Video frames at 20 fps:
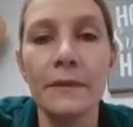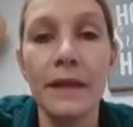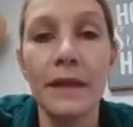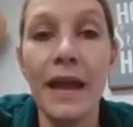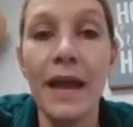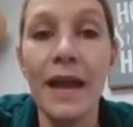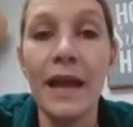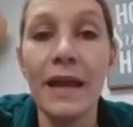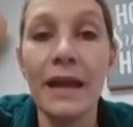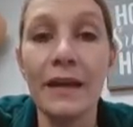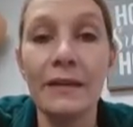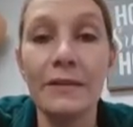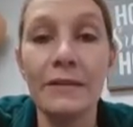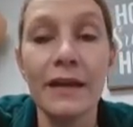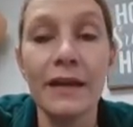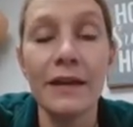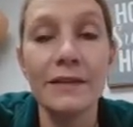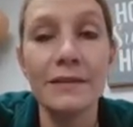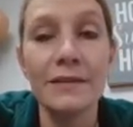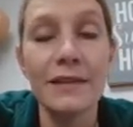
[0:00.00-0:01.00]
Okay,
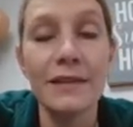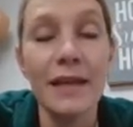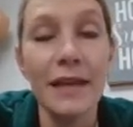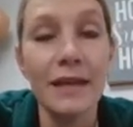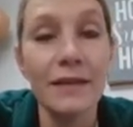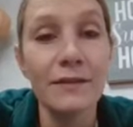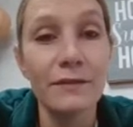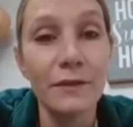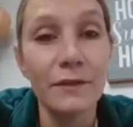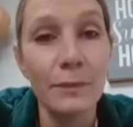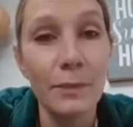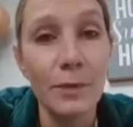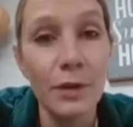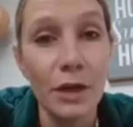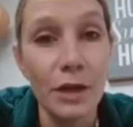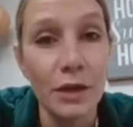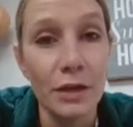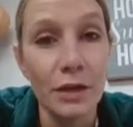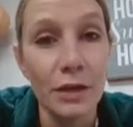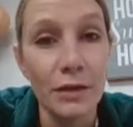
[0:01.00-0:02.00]
that's the end of the
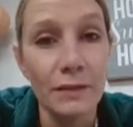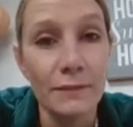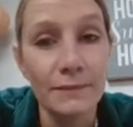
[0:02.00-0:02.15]
book.